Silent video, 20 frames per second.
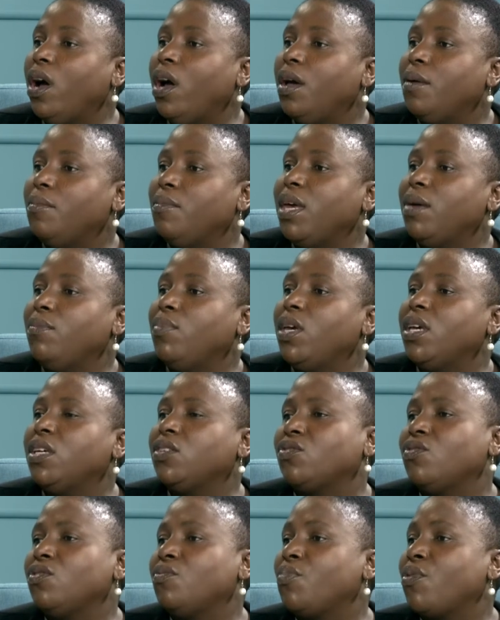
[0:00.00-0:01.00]
maybe
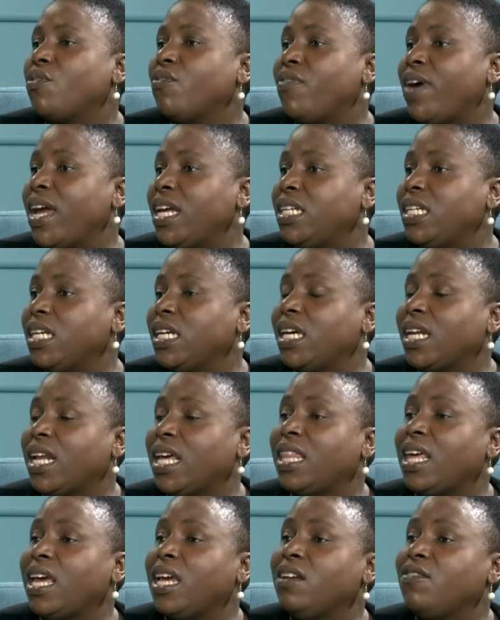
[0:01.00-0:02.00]
he's not providing,
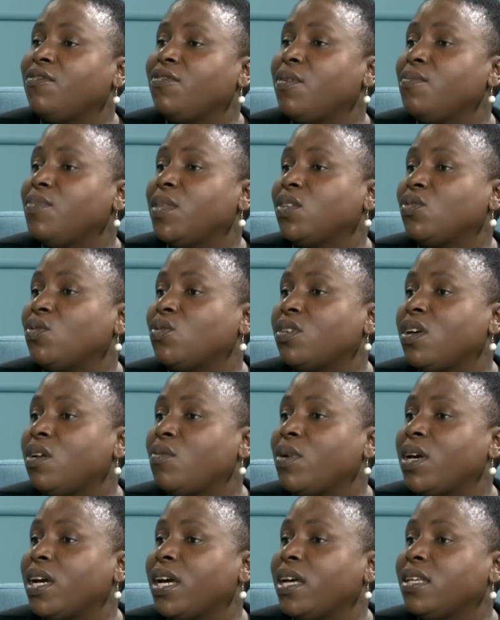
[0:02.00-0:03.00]
rather inform the social
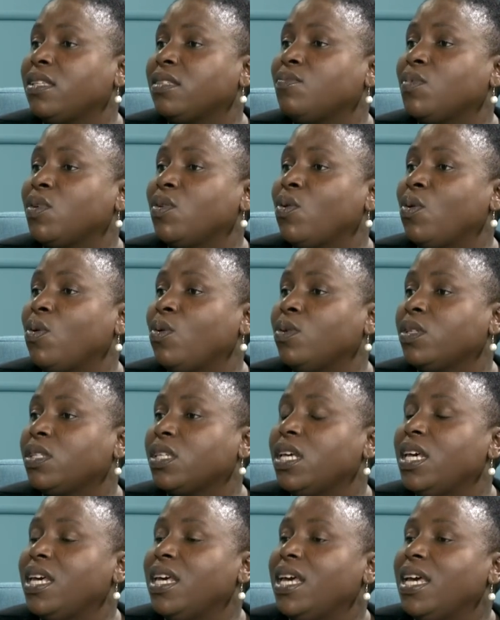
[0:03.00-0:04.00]
workers,
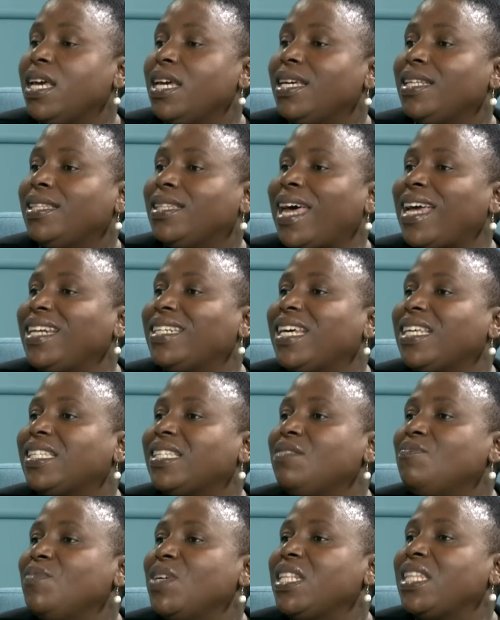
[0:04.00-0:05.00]
because that
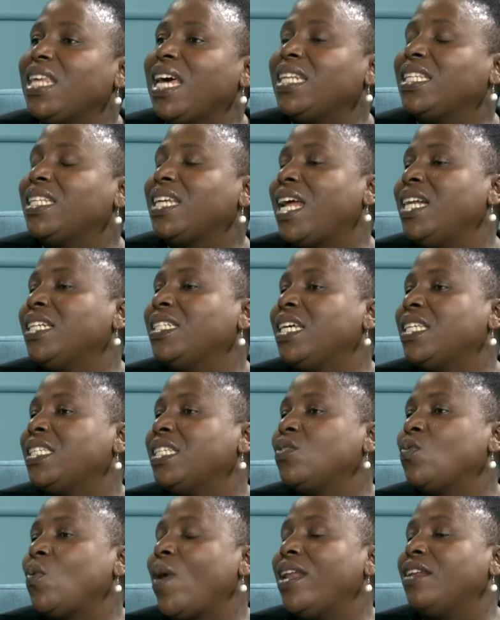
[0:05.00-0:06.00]
doesn't mean that child
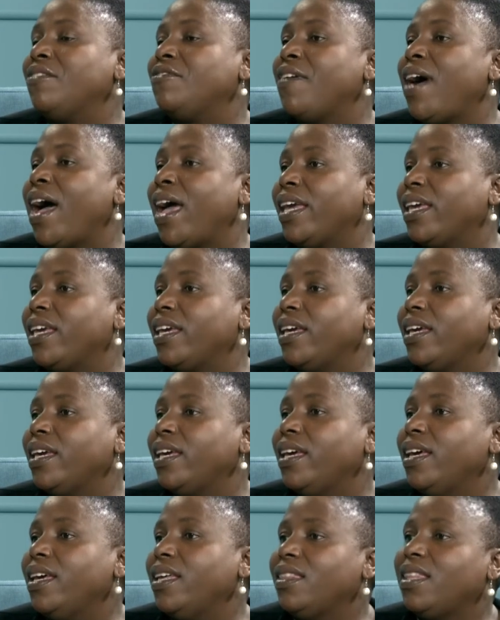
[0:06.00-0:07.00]
doesn't qualify.
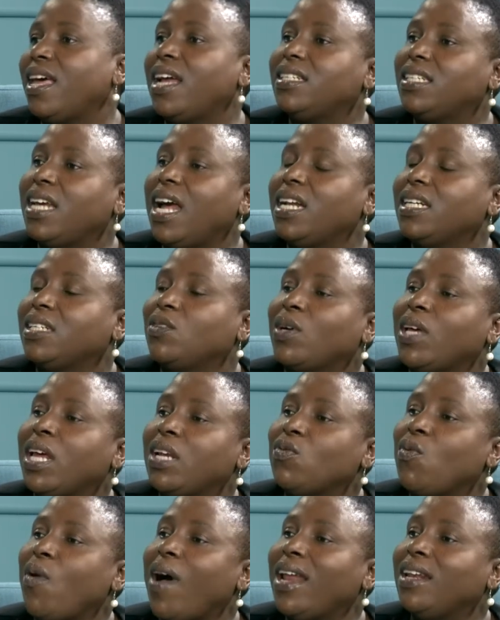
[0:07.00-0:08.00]
That child
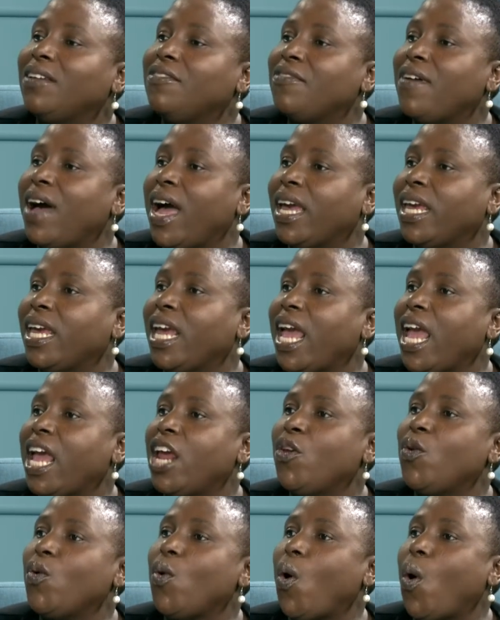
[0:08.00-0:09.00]
can qualify,
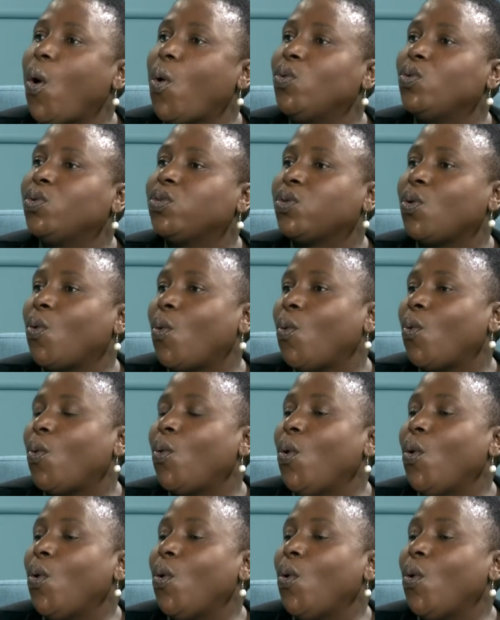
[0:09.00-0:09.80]
and also